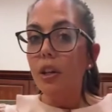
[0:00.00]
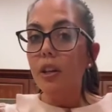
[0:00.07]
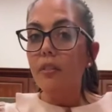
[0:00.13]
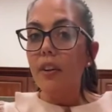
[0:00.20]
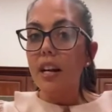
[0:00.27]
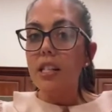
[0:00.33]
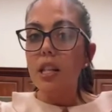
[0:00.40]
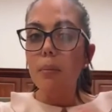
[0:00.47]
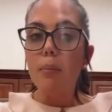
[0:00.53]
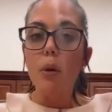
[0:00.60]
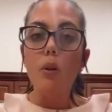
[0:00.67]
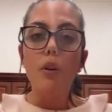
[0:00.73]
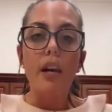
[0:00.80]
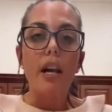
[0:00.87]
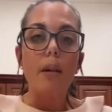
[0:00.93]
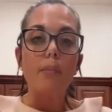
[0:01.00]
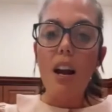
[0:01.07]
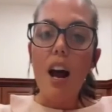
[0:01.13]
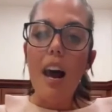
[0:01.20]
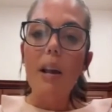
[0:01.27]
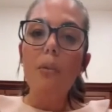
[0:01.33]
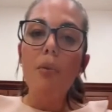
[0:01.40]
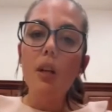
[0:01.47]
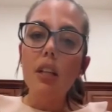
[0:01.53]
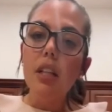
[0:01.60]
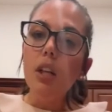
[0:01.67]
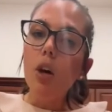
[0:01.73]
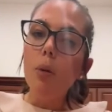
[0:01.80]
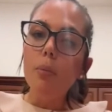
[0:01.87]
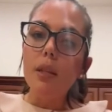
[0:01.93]
advising programs. I
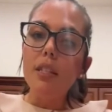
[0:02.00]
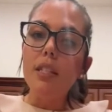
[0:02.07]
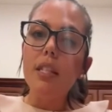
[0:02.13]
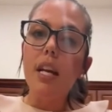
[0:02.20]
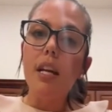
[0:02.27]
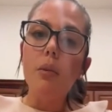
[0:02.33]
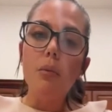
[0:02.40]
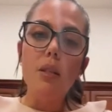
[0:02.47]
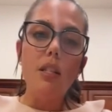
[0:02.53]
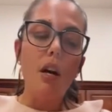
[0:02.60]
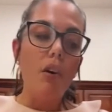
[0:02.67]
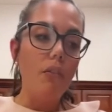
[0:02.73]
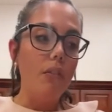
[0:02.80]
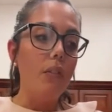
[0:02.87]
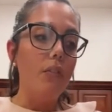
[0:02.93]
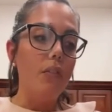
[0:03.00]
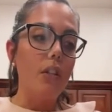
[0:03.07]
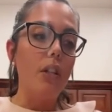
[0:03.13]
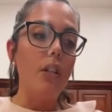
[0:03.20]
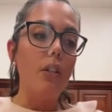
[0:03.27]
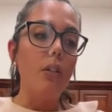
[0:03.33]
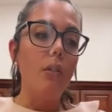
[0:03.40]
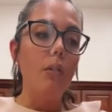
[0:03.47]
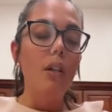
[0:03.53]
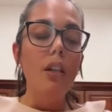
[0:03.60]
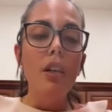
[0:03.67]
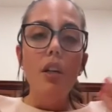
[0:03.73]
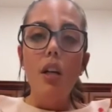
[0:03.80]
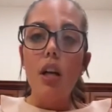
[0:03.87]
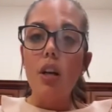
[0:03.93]
really hope that today was helpful for you
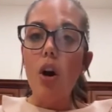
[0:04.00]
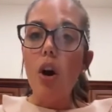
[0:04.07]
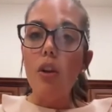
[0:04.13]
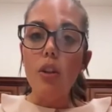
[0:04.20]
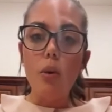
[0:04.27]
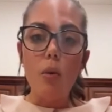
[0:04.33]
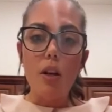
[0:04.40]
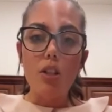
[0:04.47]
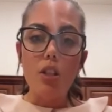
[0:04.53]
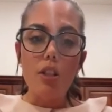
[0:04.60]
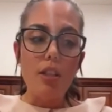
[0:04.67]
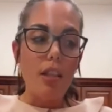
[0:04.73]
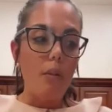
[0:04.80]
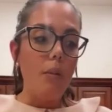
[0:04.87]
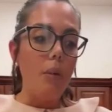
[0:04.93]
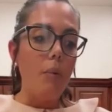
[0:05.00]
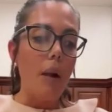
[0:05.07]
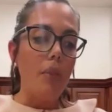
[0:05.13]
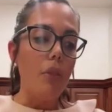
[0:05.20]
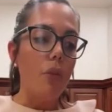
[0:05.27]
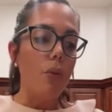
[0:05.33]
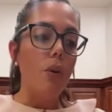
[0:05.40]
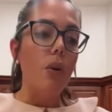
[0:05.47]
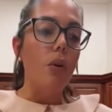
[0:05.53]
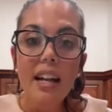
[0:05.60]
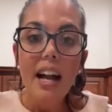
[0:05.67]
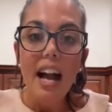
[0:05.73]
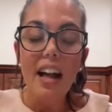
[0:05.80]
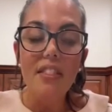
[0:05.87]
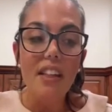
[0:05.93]
in all the questions that we went through.
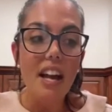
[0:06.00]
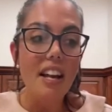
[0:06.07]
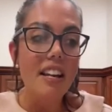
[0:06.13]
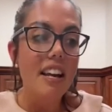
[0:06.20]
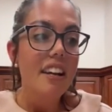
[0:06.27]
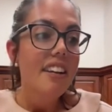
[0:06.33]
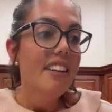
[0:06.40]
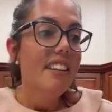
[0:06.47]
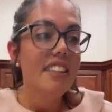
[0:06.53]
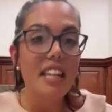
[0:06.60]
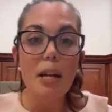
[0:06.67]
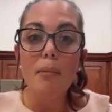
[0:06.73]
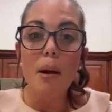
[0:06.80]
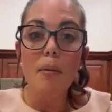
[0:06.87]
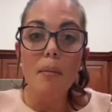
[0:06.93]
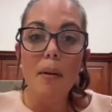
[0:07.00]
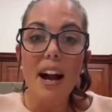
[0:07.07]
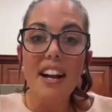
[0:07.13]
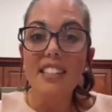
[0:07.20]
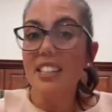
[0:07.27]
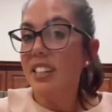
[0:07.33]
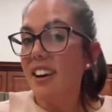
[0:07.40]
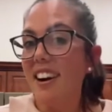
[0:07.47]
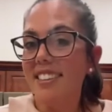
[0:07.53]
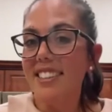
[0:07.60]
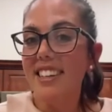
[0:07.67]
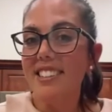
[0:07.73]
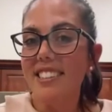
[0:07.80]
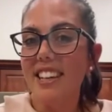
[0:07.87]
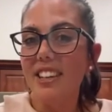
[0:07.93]
And then keep coming back to
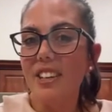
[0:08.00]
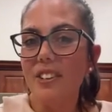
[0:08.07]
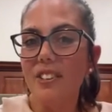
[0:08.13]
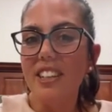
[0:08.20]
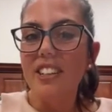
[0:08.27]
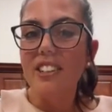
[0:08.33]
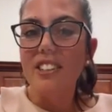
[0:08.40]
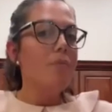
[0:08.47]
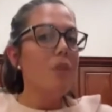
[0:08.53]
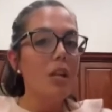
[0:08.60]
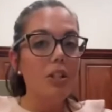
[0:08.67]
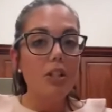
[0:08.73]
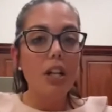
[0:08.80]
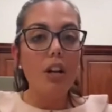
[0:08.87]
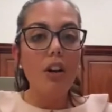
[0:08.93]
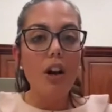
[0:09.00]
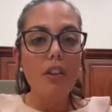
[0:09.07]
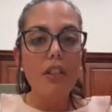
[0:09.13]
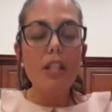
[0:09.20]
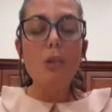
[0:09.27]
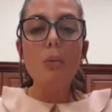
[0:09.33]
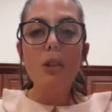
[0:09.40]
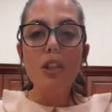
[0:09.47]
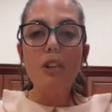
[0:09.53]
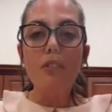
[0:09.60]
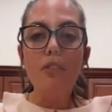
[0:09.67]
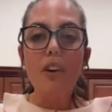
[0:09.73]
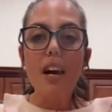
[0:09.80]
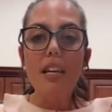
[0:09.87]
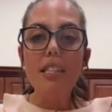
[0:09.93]
Cocktails and Careers. Share all this with your
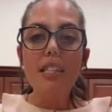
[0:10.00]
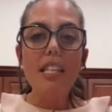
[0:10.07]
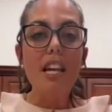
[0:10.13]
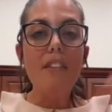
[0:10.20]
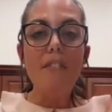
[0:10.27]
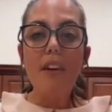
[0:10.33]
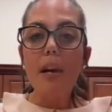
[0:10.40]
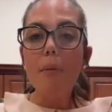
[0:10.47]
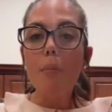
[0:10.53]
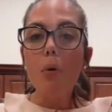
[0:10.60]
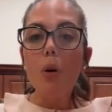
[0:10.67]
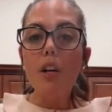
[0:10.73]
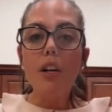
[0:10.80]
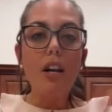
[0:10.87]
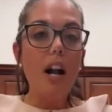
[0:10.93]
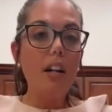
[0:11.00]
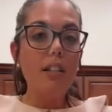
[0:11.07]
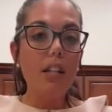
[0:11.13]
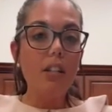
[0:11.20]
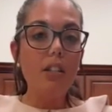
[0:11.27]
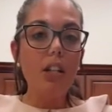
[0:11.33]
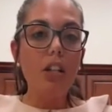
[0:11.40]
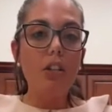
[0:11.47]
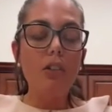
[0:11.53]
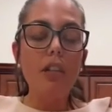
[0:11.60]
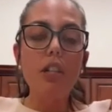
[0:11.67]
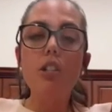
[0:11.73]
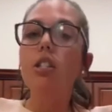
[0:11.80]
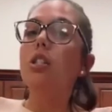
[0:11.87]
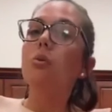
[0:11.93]
friends. Invite more to Cocktails and
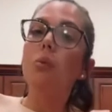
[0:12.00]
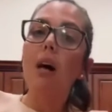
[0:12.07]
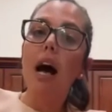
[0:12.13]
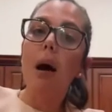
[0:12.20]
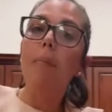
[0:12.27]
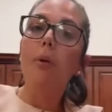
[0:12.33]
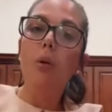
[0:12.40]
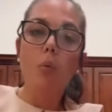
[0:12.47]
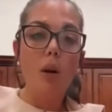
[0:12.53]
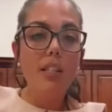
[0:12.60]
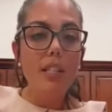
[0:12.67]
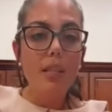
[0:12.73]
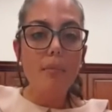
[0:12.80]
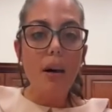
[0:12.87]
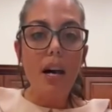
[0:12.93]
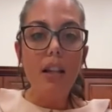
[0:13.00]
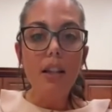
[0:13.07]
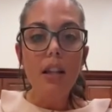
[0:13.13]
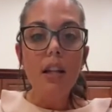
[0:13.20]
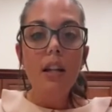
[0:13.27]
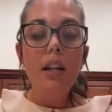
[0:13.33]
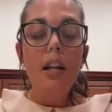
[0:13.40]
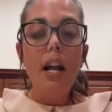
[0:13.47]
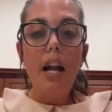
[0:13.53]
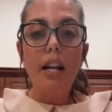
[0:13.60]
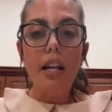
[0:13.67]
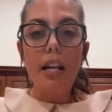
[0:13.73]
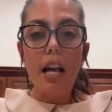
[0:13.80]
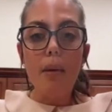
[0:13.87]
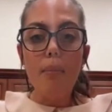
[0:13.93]
Careers. This will happen once a month. And
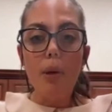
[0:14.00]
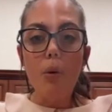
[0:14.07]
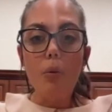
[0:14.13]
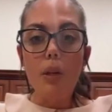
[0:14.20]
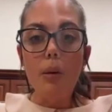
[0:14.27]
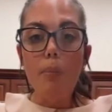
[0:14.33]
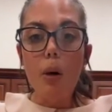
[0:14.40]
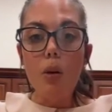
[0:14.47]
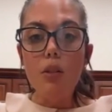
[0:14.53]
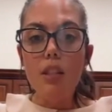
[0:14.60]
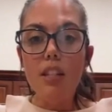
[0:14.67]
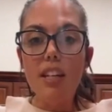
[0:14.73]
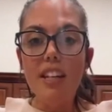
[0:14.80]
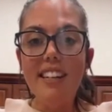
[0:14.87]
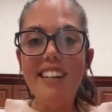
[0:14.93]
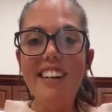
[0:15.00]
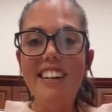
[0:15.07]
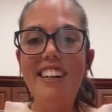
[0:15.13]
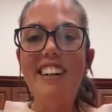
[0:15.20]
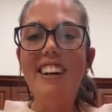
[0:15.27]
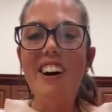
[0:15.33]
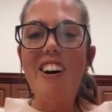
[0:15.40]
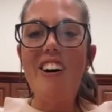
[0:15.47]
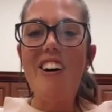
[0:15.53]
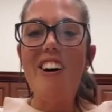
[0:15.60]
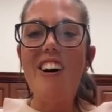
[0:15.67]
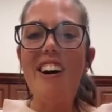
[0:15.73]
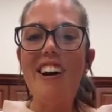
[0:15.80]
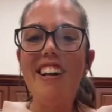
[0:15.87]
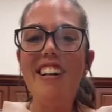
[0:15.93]
again, be reposted
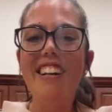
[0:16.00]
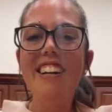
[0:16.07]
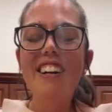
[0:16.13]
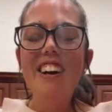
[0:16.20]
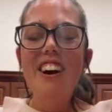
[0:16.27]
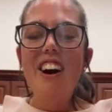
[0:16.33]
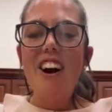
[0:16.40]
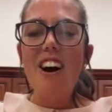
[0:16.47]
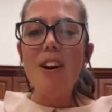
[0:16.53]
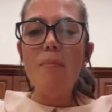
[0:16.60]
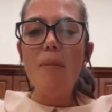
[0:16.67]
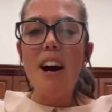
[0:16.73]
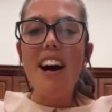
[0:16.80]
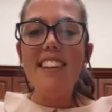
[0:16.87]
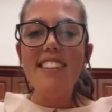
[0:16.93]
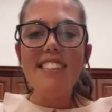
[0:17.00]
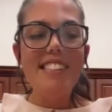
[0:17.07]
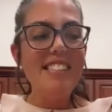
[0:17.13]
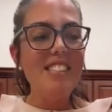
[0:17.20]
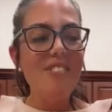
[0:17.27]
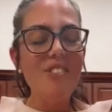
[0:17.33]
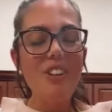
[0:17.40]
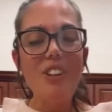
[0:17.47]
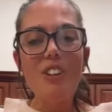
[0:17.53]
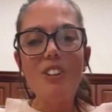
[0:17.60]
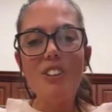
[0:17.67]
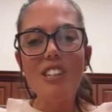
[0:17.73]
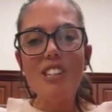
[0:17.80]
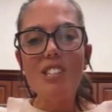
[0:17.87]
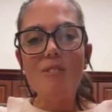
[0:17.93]
on behind the scenes of your
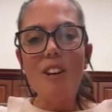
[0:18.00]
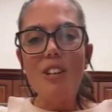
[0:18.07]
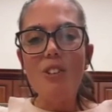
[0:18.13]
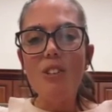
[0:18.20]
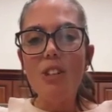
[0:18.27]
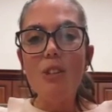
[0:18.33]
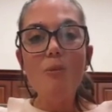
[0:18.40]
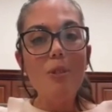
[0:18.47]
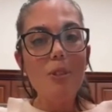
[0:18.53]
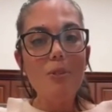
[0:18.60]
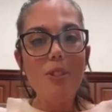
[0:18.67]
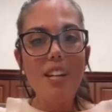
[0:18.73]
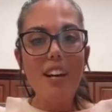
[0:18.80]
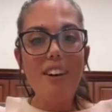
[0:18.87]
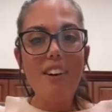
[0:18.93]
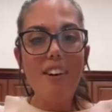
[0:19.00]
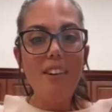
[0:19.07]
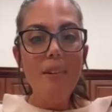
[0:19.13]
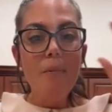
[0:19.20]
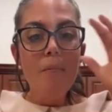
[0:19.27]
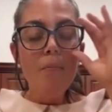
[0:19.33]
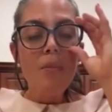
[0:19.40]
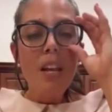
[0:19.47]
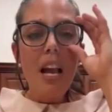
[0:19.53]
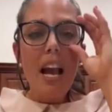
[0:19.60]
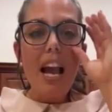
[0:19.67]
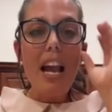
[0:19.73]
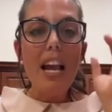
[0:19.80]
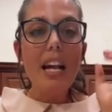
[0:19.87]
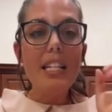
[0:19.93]
careers, my new YouTube channel.
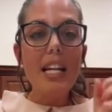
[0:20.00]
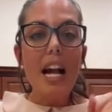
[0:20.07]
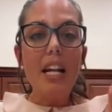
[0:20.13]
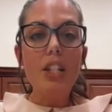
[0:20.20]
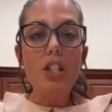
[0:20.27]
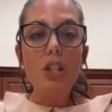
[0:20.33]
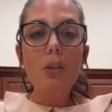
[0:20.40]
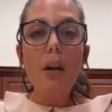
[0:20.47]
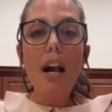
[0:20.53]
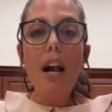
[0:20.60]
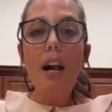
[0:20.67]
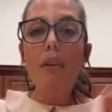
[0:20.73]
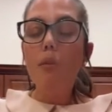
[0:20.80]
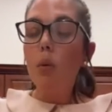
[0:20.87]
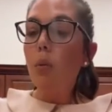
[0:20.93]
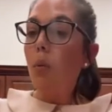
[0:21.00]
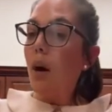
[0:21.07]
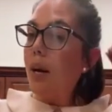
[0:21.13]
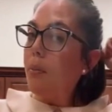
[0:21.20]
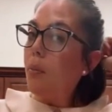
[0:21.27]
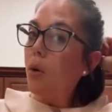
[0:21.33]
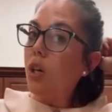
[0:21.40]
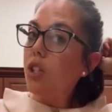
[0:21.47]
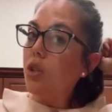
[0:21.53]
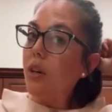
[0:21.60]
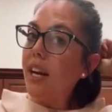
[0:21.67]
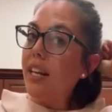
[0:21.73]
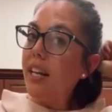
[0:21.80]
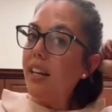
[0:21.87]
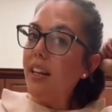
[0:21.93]
And I do have one more
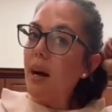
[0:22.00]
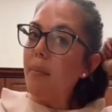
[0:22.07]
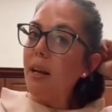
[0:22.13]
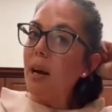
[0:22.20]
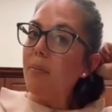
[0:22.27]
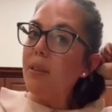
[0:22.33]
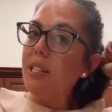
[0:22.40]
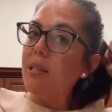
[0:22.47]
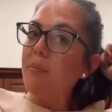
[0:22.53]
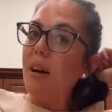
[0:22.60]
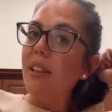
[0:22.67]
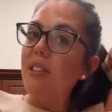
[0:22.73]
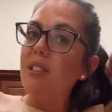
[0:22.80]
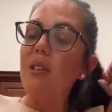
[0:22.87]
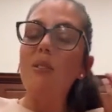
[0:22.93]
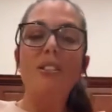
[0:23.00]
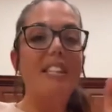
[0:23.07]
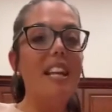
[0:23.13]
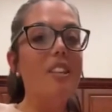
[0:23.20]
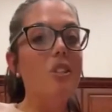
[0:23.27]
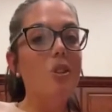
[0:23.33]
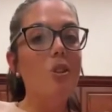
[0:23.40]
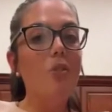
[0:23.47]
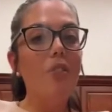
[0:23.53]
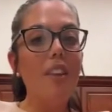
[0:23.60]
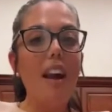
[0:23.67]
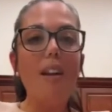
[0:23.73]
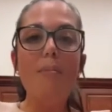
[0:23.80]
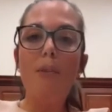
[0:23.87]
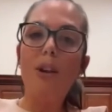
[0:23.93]
training coming up this month. So stay tuned for
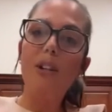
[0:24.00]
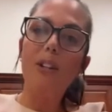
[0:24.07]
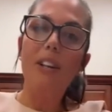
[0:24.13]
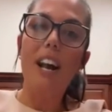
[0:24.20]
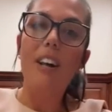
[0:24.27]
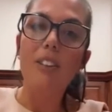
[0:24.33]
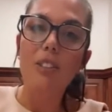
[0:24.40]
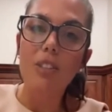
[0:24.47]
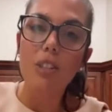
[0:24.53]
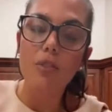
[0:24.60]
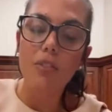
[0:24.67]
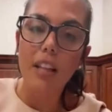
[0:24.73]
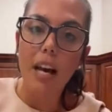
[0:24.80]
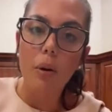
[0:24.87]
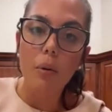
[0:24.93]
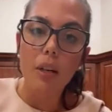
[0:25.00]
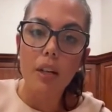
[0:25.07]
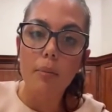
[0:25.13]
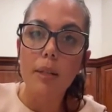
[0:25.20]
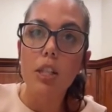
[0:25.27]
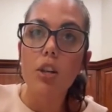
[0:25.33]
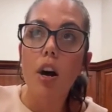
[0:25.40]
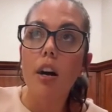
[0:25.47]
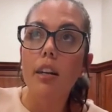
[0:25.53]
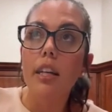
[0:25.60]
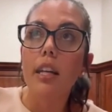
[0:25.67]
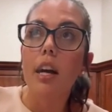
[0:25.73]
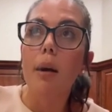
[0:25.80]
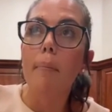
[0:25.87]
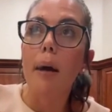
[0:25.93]
that and mark your calendars for that. We're going to be
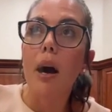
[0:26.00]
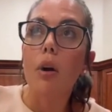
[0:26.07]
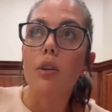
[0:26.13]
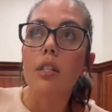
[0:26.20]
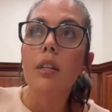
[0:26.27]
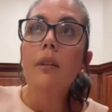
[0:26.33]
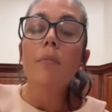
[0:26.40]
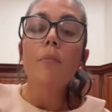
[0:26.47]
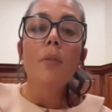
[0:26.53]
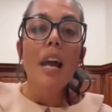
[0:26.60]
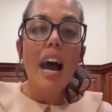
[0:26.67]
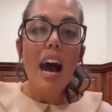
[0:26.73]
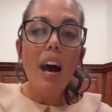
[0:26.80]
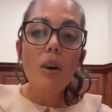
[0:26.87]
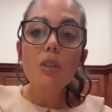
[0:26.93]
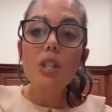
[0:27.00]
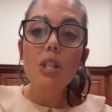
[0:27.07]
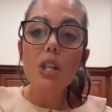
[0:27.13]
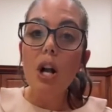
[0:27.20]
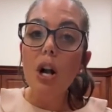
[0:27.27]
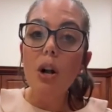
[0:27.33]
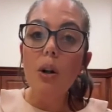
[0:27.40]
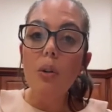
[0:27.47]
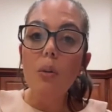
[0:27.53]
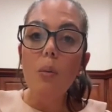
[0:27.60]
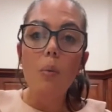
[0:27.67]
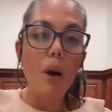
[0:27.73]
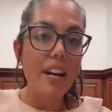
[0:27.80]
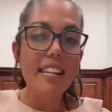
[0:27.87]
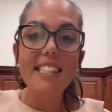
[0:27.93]
talking about how to know
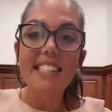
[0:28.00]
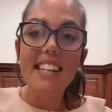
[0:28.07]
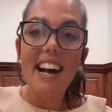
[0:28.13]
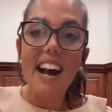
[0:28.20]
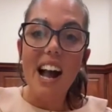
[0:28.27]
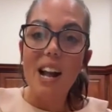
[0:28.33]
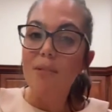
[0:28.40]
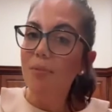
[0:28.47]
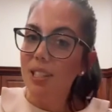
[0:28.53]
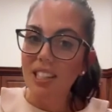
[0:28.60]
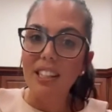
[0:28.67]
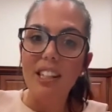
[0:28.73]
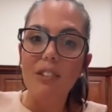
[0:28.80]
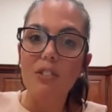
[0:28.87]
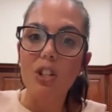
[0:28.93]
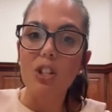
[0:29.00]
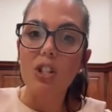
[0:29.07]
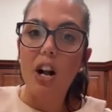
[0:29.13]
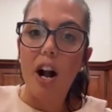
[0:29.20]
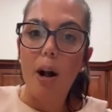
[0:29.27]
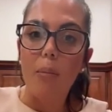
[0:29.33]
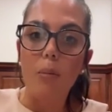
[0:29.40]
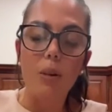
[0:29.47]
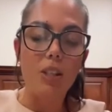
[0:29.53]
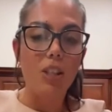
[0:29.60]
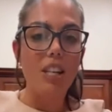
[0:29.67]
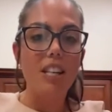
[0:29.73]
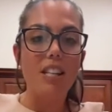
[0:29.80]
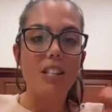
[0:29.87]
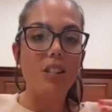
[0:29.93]
when it's time to leave your job, which
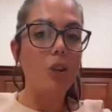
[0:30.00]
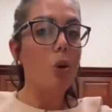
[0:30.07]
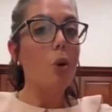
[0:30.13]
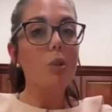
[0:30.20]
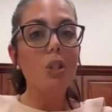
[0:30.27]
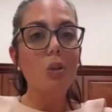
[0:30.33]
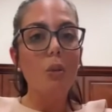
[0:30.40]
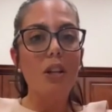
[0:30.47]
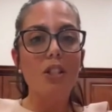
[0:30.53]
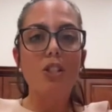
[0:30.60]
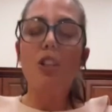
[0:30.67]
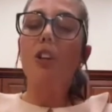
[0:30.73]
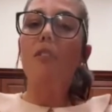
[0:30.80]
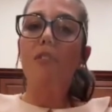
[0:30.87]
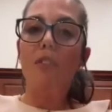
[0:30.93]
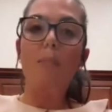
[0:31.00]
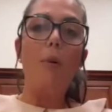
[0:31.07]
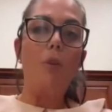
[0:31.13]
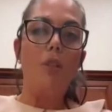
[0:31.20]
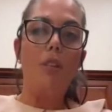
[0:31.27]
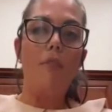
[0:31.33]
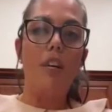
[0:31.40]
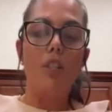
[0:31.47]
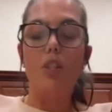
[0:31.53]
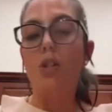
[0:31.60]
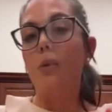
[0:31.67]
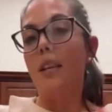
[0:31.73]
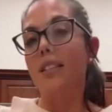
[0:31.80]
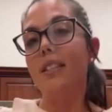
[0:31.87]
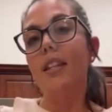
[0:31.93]
is the golden question for most of us. Do
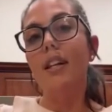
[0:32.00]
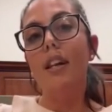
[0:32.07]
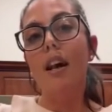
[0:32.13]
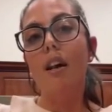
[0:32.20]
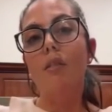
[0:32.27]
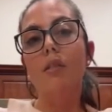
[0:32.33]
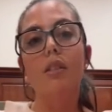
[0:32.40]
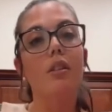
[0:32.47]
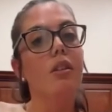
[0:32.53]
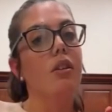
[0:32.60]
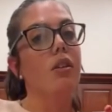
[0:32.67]
I stick it out?